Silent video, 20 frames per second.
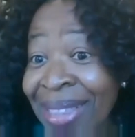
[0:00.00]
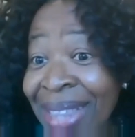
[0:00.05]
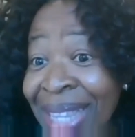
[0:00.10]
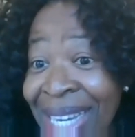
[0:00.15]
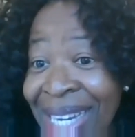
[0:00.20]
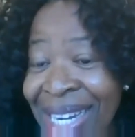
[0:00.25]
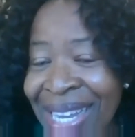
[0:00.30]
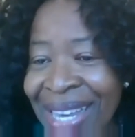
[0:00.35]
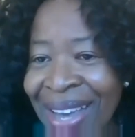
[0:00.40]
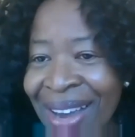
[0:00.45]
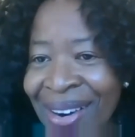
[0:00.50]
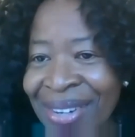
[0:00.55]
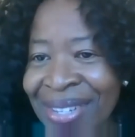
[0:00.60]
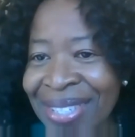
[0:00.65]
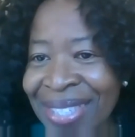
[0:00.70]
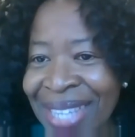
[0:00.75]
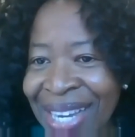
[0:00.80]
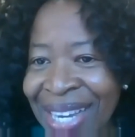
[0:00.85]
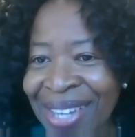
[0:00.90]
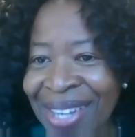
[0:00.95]
leading our
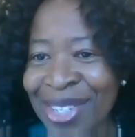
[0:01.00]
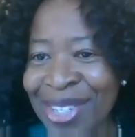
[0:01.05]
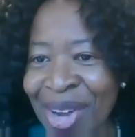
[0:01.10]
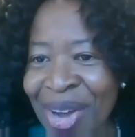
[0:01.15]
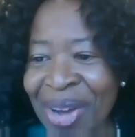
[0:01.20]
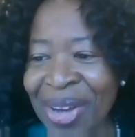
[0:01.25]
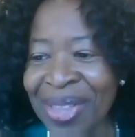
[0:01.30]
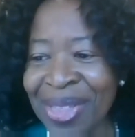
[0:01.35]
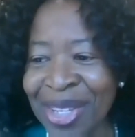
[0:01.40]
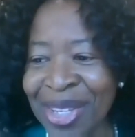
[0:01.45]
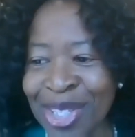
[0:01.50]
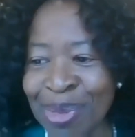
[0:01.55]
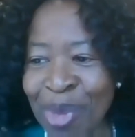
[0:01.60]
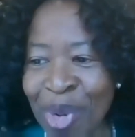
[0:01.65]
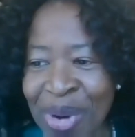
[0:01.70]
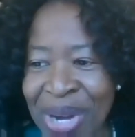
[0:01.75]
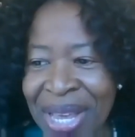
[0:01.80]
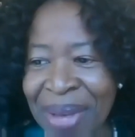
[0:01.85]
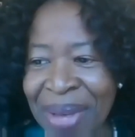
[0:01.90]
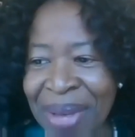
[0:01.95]
second talk this
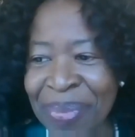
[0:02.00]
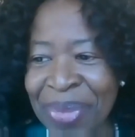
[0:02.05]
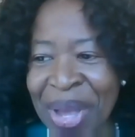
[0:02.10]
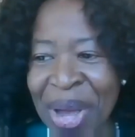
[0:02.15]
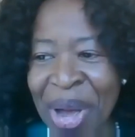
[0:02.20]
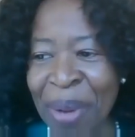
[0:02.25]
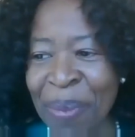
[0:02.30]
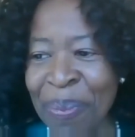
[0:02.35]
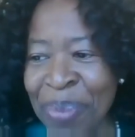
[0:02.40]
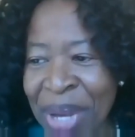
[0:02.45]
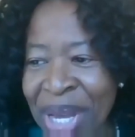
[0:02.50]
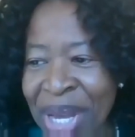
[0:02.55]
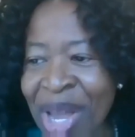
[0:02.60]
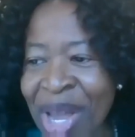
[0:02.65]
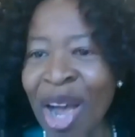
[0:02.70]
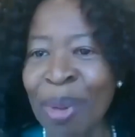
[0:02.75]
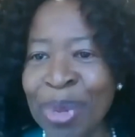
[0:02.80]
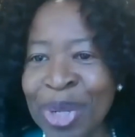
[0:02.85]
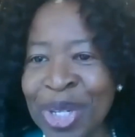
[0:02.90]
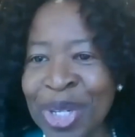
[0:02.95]
morning on big
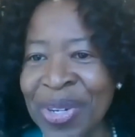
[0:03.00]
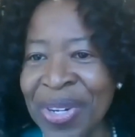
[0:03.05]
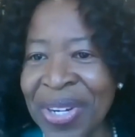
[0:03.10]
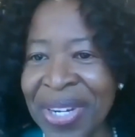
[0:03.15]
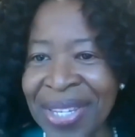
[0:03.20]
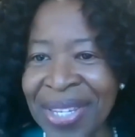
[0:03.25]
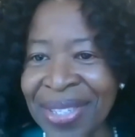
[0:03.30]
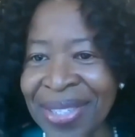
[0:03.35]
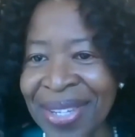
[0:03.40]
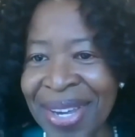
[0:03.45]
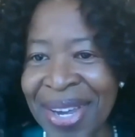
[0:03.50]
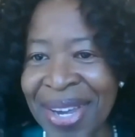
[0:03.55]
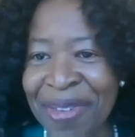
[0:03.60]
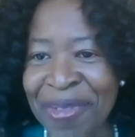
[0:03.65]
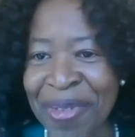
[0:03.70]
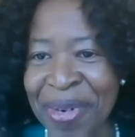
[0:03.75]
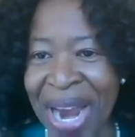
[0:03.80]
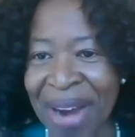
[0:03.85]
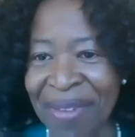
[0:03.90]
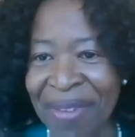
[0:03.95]
opportunities
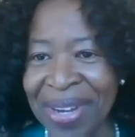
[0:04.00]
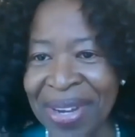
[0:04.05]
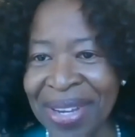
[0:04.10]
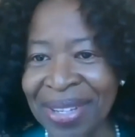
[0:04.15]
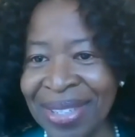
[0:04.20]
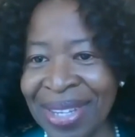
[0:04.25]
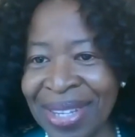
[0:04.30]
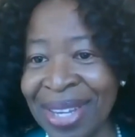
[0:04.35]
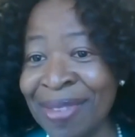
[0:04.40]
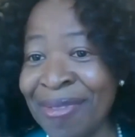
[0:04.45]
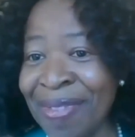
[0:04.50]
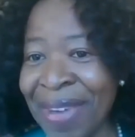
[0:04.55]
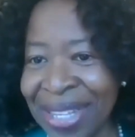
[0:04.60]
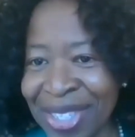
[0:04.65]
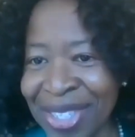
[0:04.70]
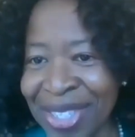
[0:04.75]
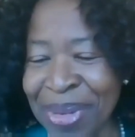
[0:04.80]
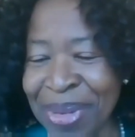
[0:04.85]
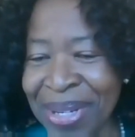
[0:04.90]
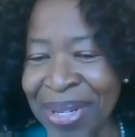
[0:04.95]
for Africa's
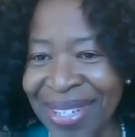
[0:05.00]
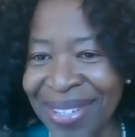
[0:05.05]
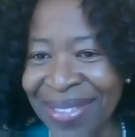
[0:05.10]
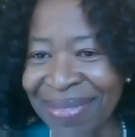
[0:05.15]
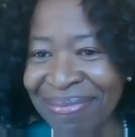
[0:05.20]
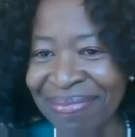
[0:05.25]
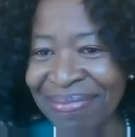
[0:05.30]
advancement.